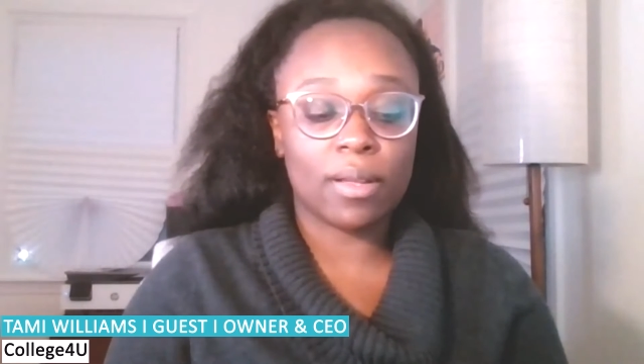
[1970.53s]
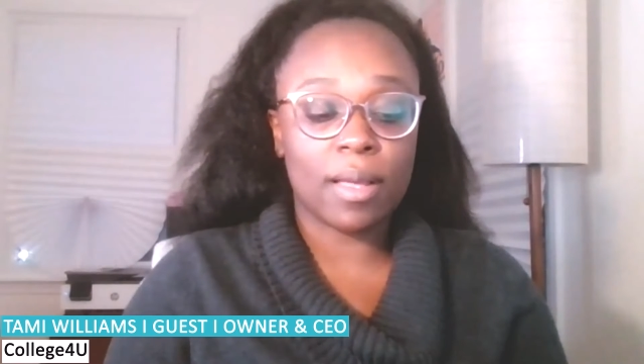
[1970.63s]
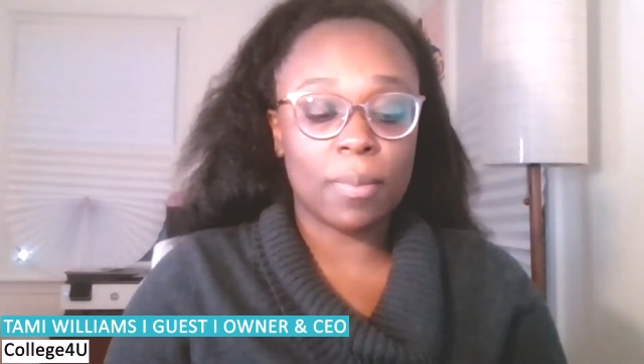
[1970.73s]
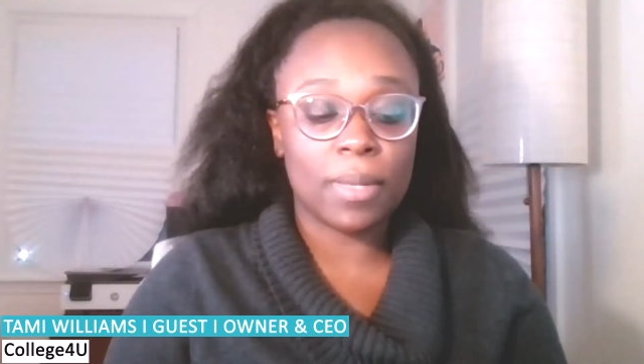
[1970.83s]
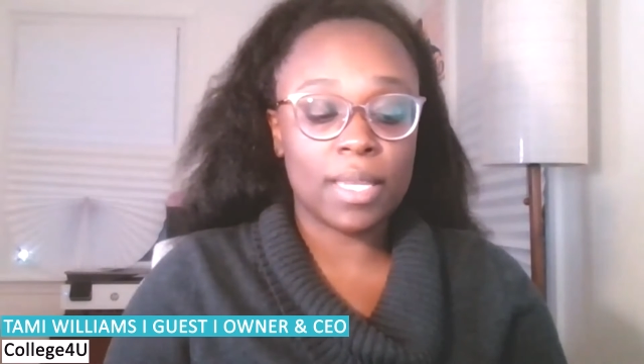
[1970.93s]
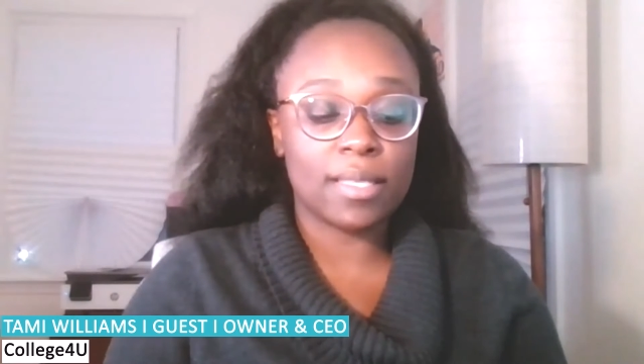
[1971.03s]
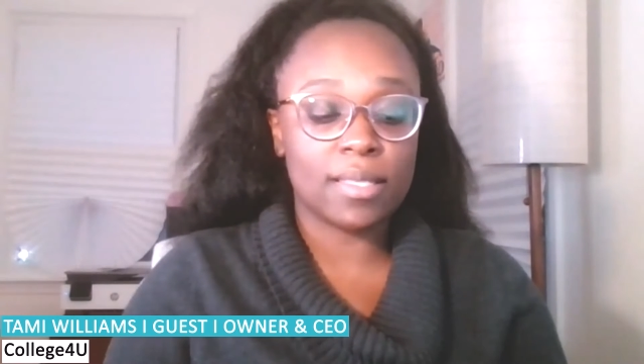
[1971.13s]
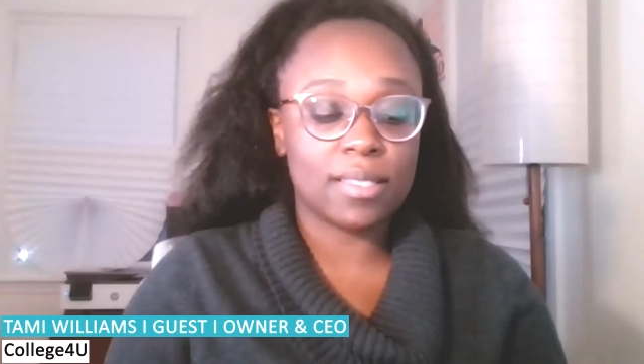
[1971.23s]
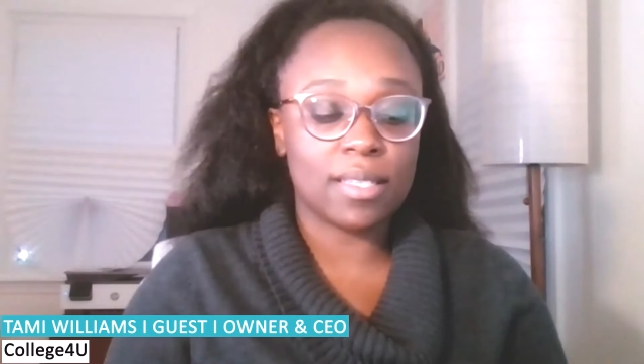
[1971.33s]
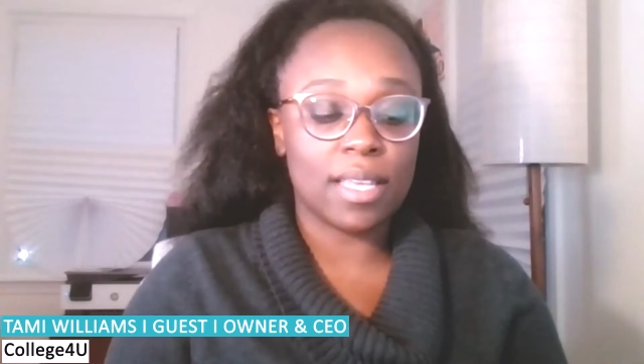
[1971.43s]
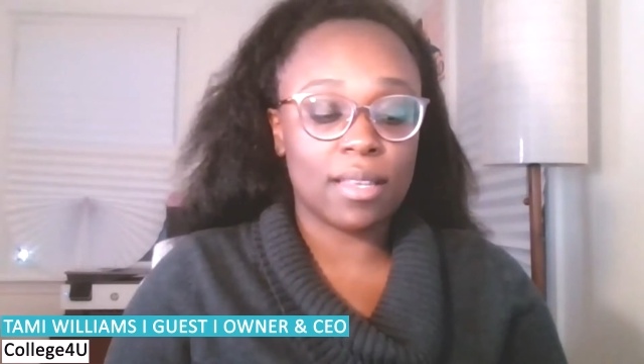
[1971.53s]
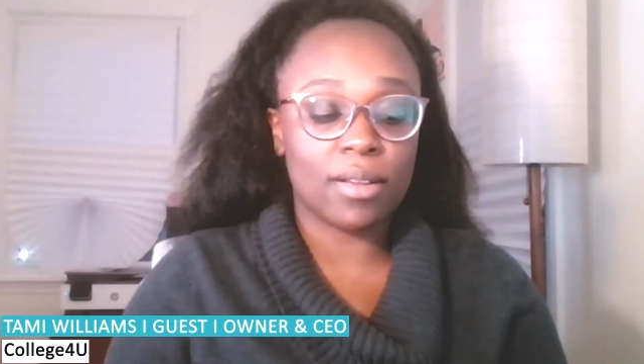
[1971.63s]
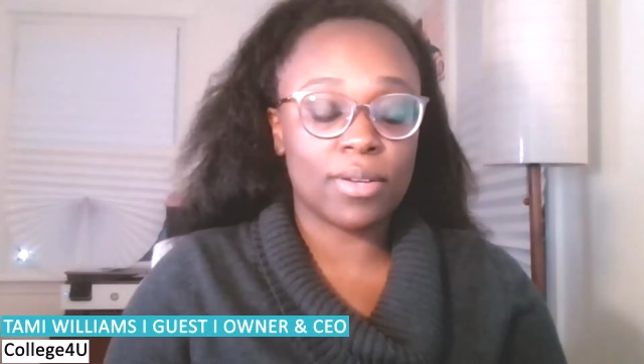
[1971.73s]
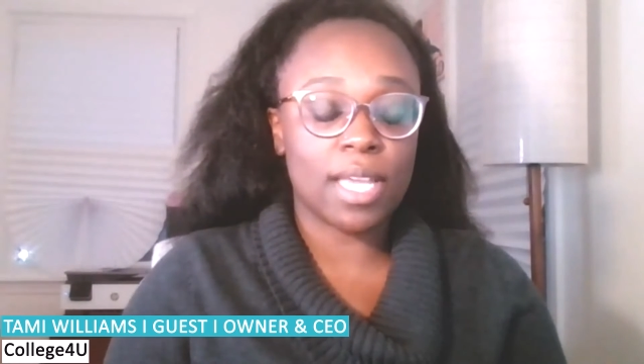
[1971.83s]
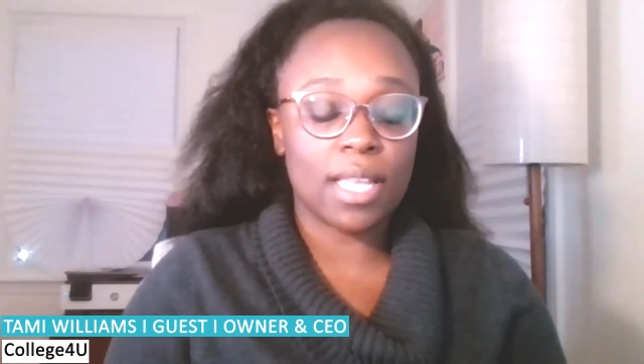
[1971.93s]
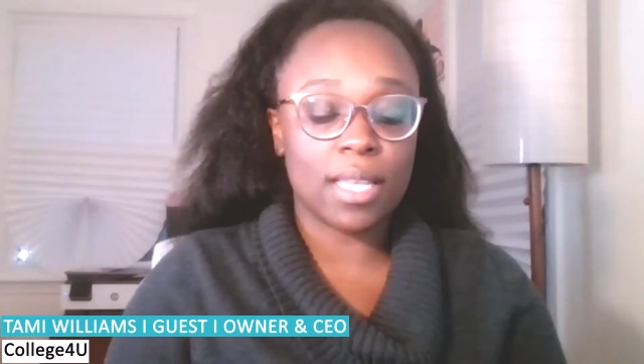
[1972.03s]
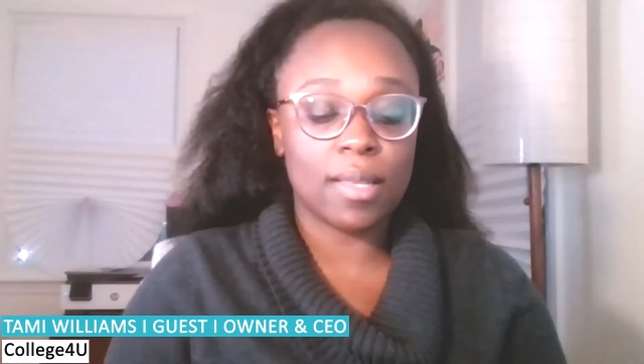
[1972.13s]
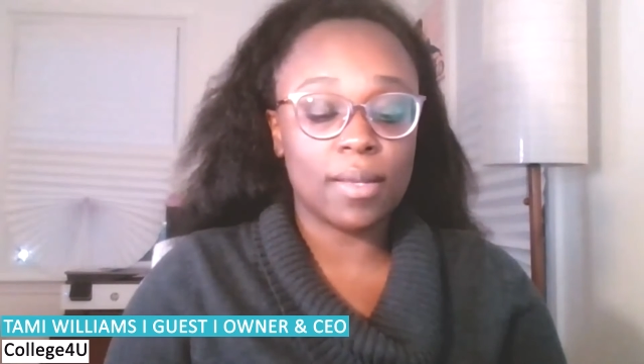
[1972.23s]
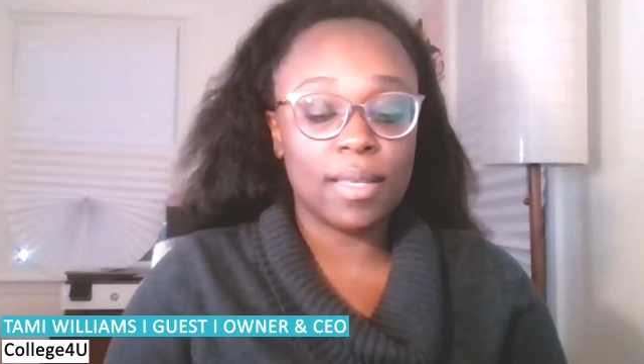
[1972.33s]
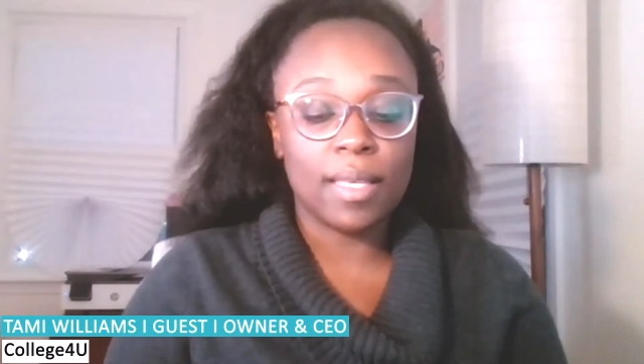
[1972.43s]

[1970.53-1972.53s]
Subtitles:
companies to get it created.